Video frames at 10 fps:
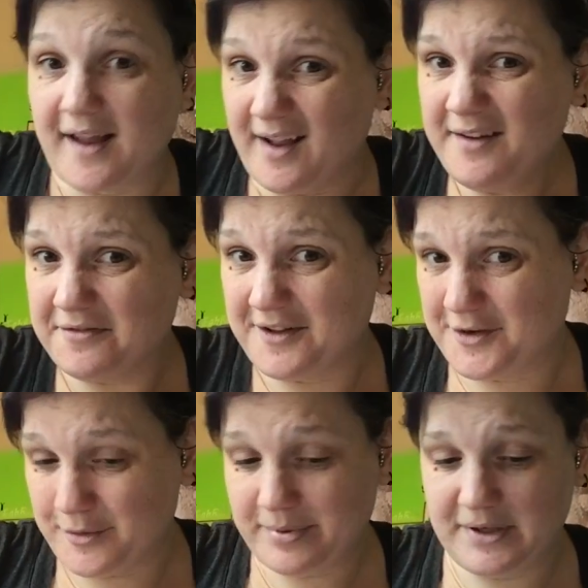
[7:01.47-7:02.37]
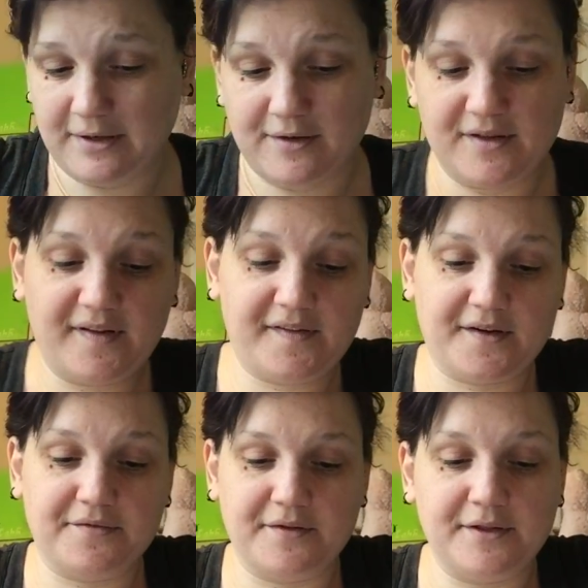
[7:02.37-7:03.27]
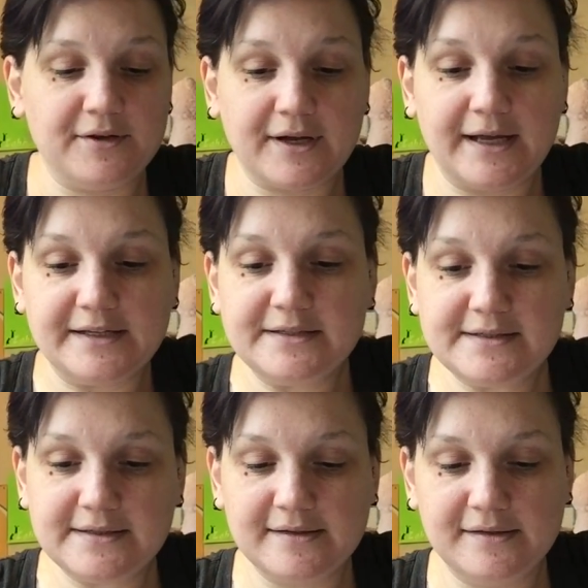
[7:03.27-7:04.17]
kind of fun opening all this stuff with you guys.